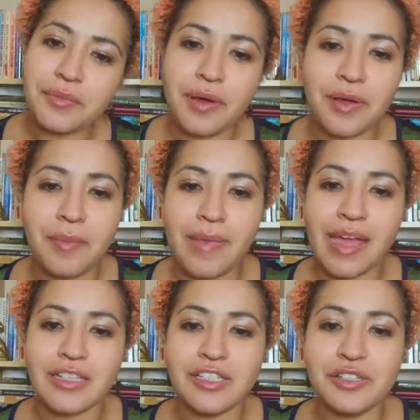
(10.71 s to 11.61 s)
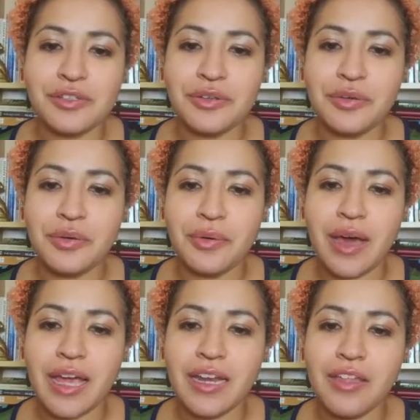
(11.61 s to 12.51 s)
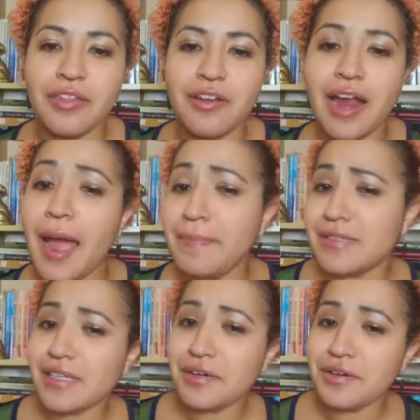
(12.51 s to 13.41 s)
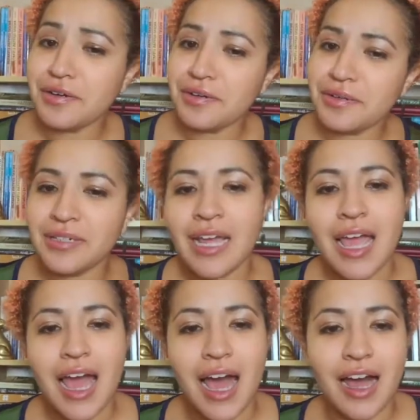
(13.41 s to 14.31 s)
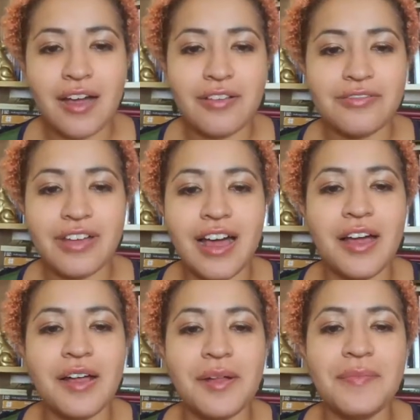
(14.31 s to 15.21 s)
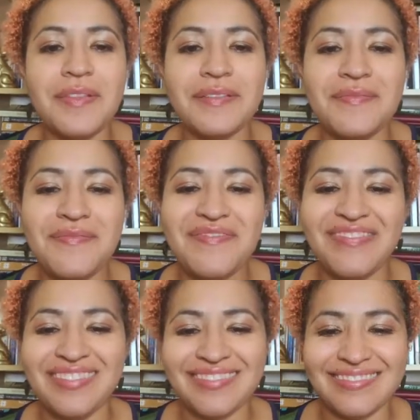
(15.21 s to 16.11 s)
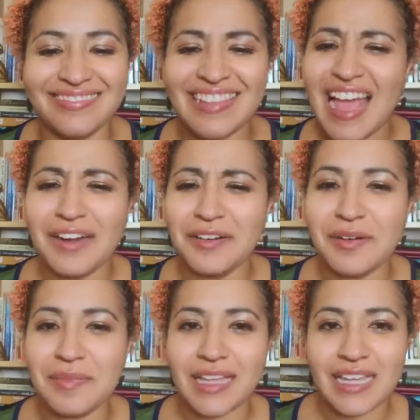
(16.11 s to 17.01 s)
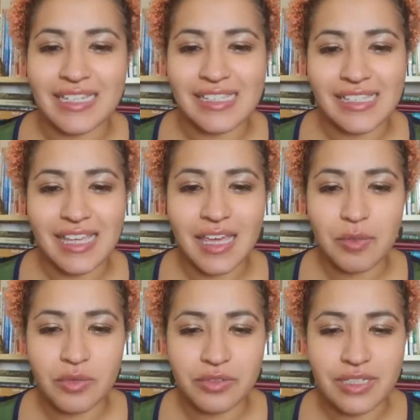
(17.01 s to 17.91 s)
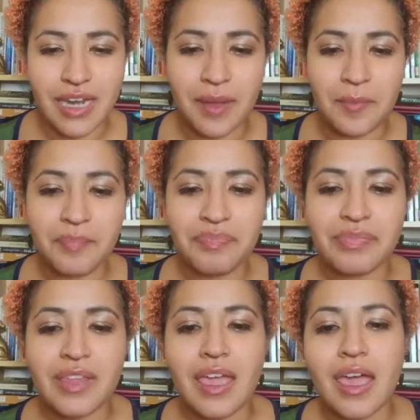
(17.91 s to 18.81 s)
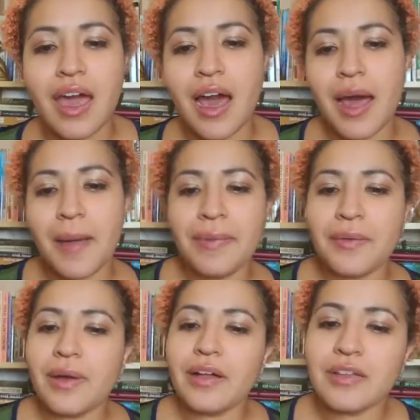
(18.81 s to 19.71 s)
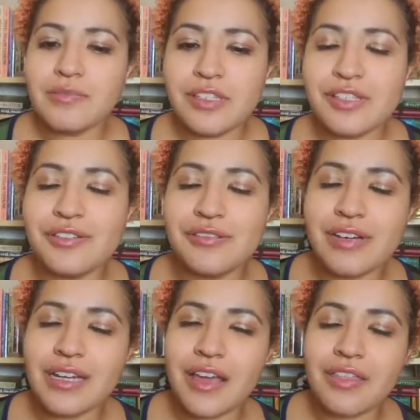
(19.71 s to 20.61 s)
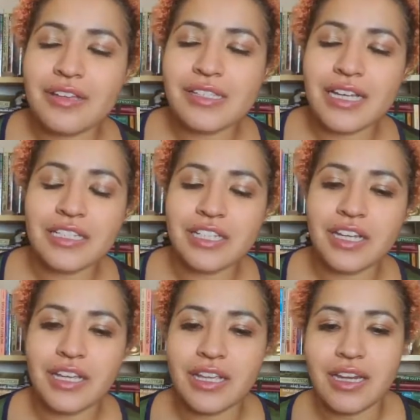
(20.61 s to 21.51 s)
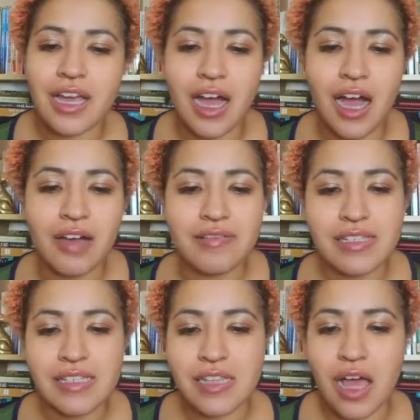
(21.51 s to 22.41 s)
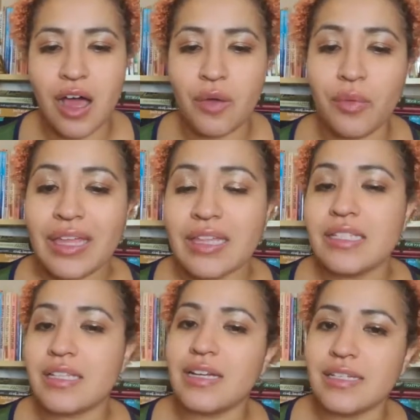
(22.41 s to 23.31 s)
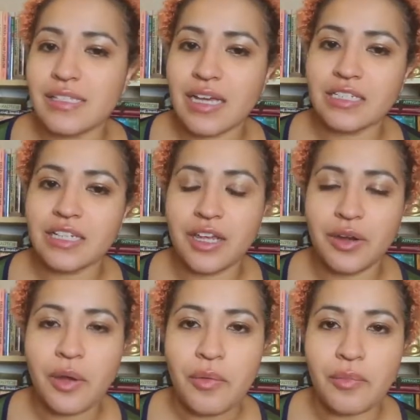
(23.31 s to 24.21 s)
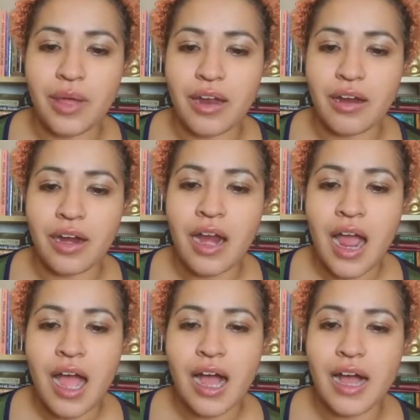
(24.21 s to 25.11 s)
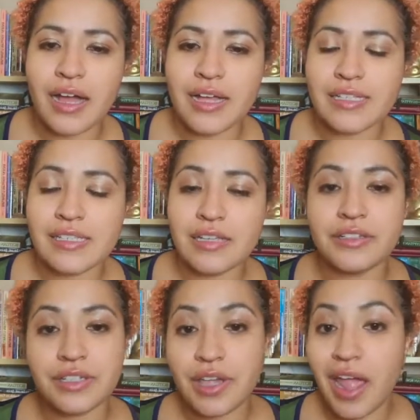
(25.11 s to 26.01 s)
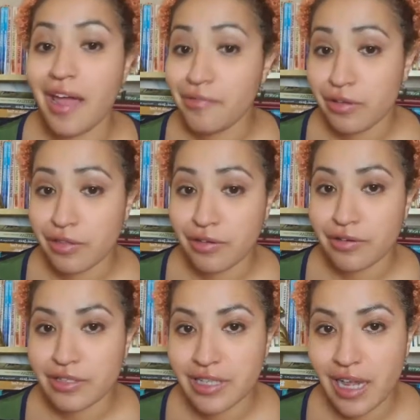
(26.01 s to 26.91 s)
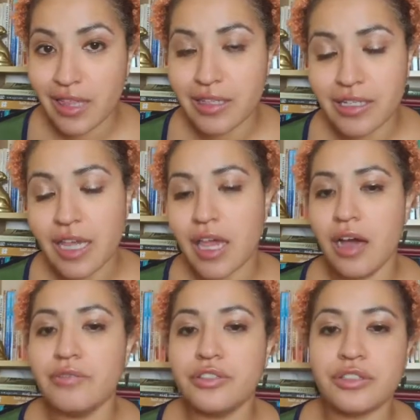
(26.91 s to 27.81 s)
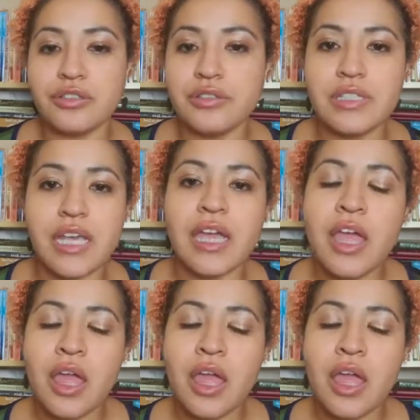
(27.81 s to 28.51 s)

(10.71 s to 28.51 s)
welcome back to another episode of um I don't know, I'm like in a singing mood today. Uh, but welcome to another session of uh, weekly study session where uh, essentially every Thursday, the day of Djehuti,